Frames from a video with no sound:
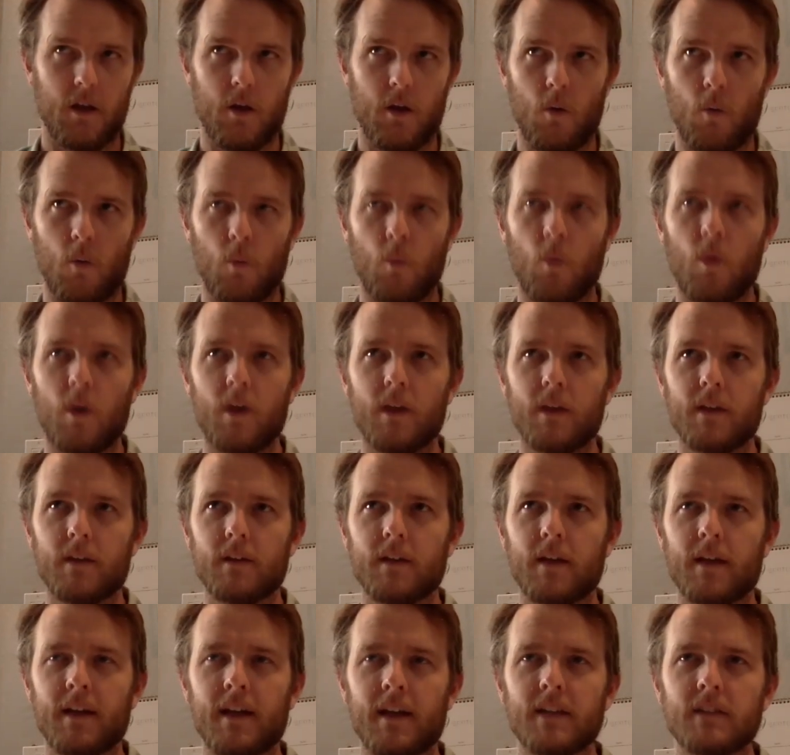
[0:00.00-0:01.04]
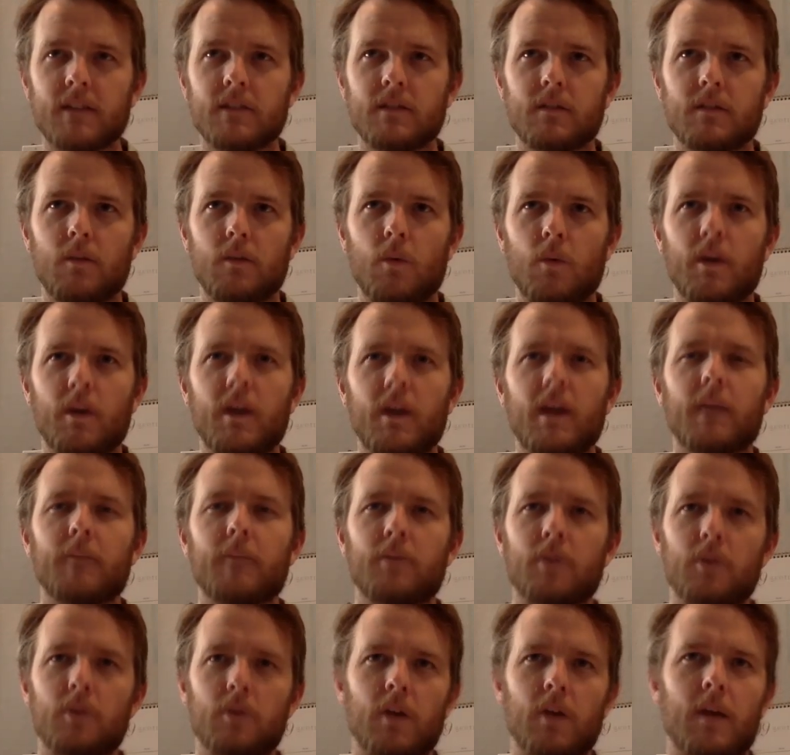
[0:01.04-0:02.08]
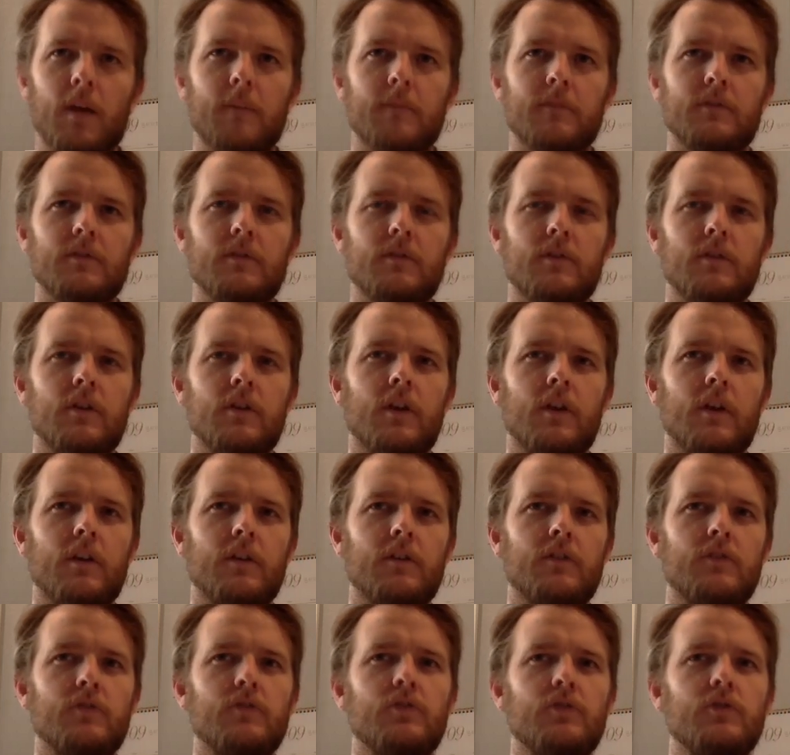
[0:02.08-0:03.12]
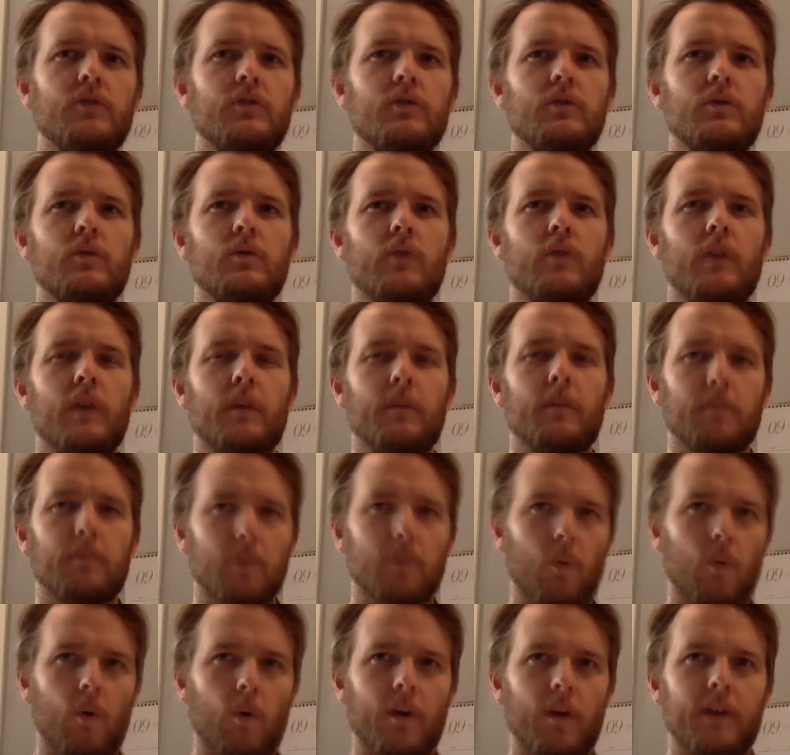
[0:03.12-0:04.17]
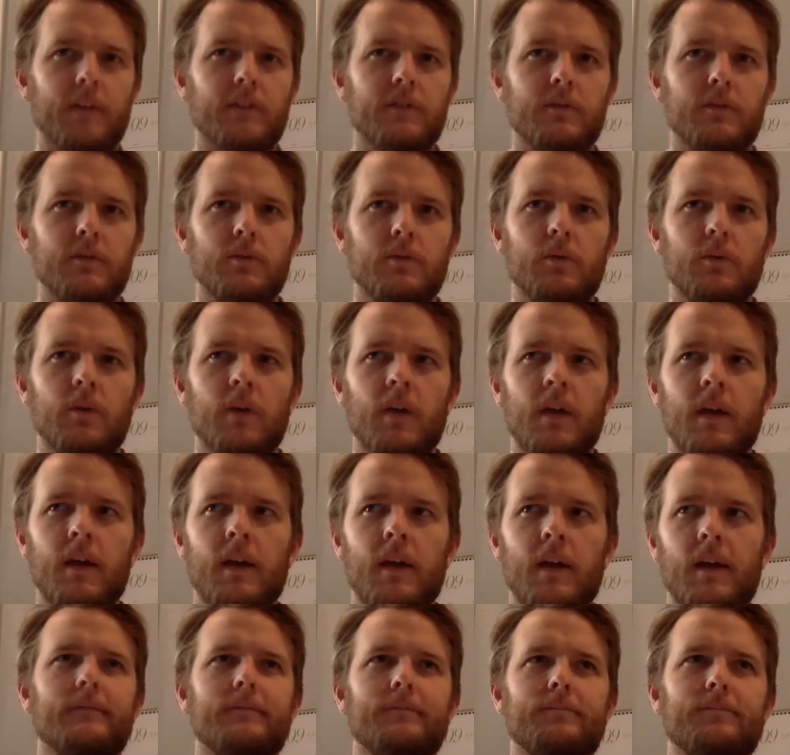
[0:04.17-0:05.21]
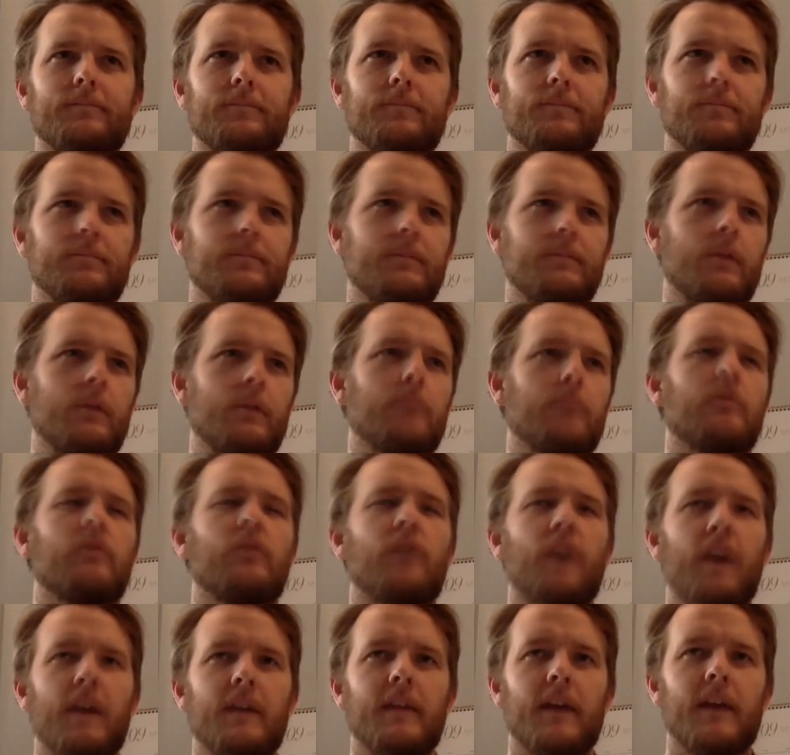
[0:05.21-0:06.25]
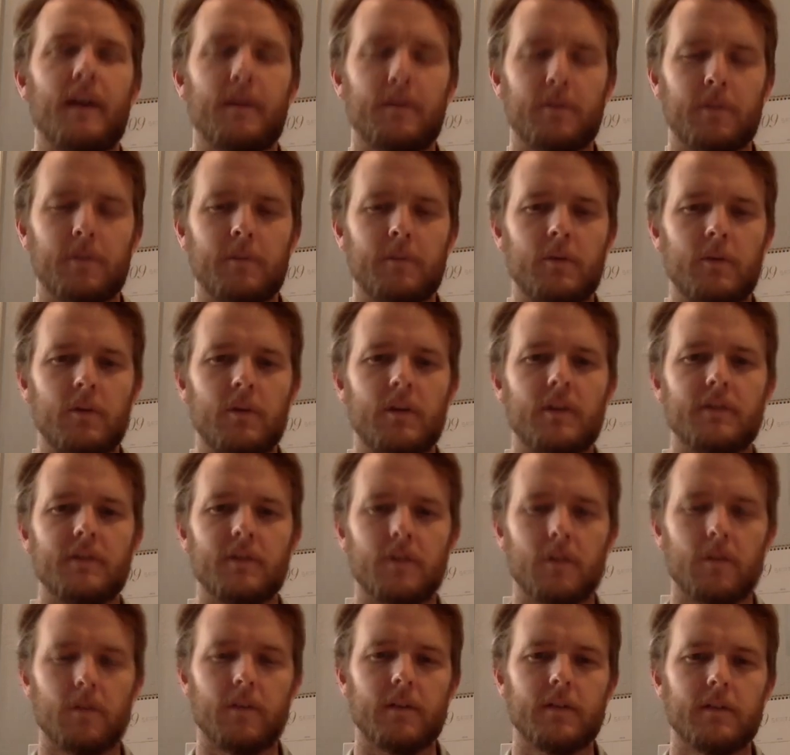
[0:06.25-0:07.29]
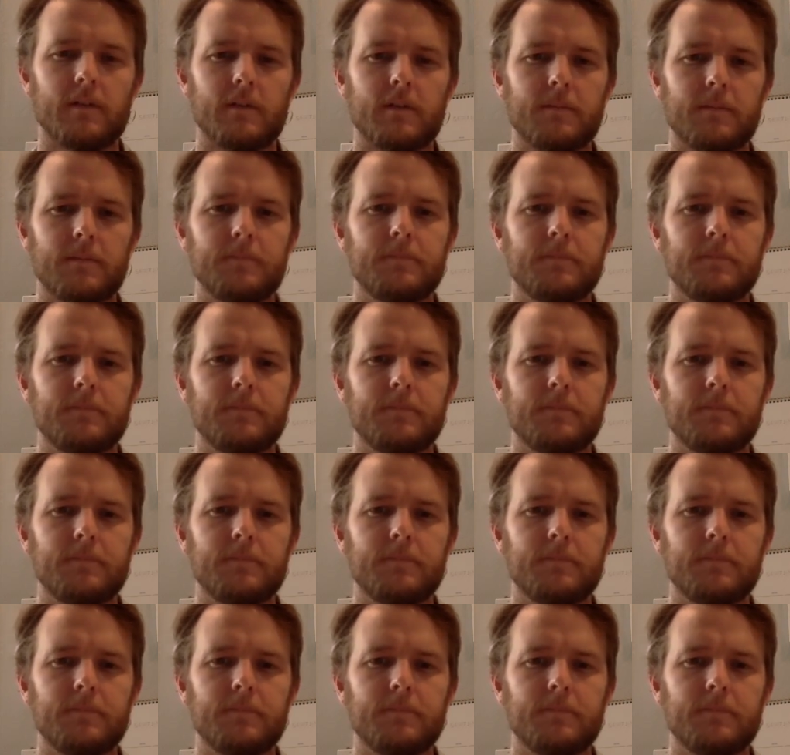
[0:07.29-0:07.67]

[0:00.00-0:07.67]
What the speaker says: What kind of programs do you employ to provide that community service?